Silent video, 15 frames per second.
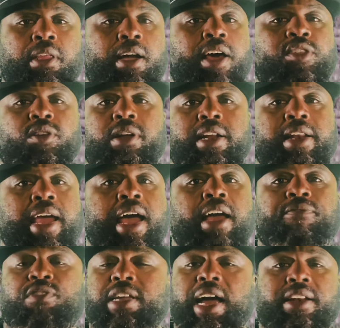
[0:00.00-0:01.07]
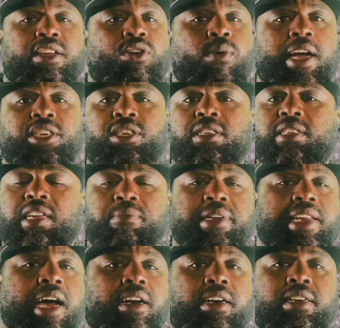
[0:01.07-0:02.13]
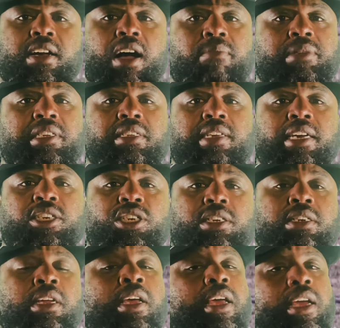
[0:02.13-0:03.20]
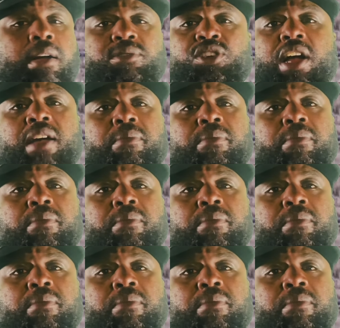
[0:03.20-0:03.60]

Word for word: other than that, if you got any questions, hit me down in the comment section. I'm trying